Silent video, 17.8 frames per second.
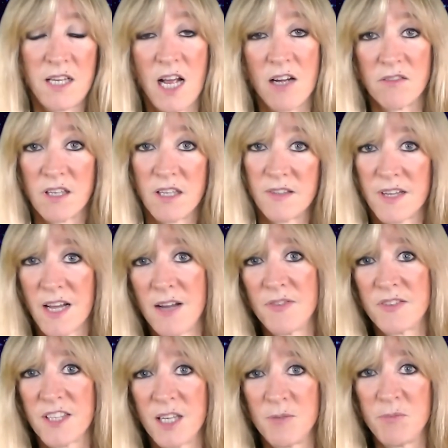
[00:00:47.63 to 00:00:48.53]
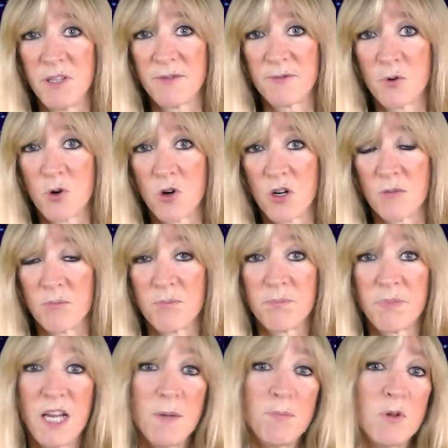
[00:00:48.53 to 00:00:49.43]
Now, as I've said before,
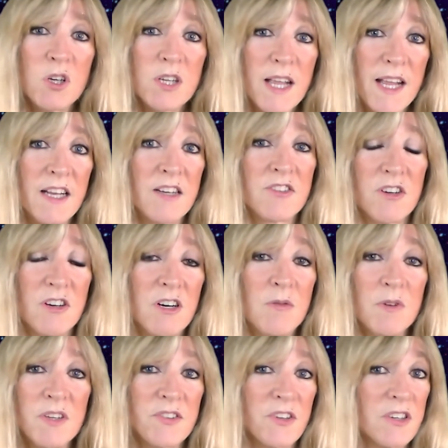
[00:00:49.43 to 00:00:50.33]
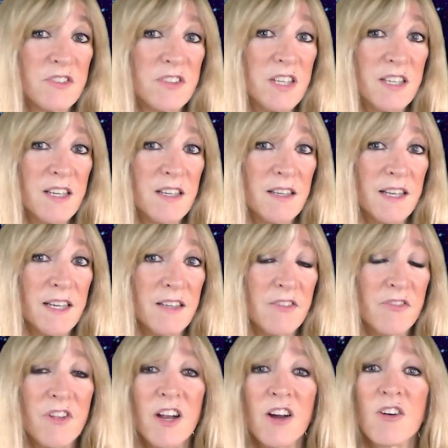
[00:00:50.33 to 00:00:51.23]
people can't always
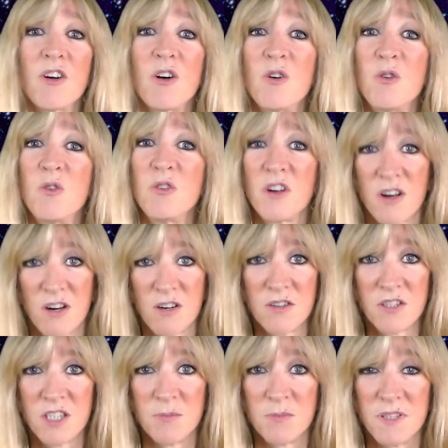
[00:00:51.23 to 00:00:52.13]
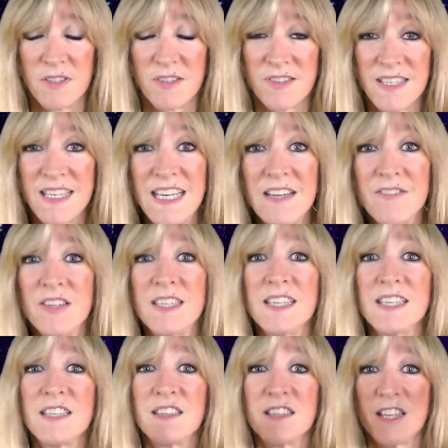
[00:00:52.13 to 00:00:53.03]
articulate their own arguments,
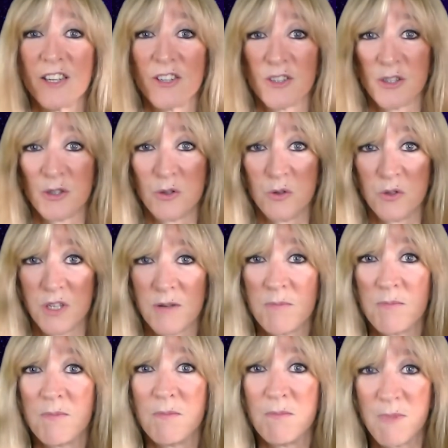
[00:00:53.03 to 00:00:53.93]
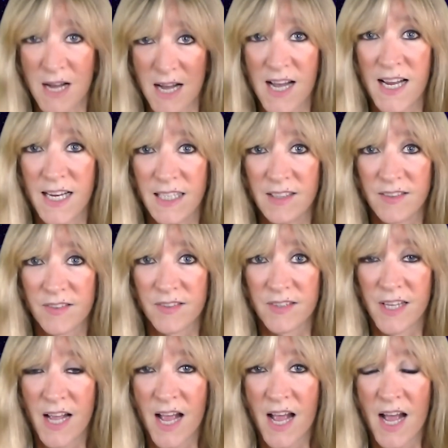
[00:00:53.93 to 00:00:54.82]
even in their own minds.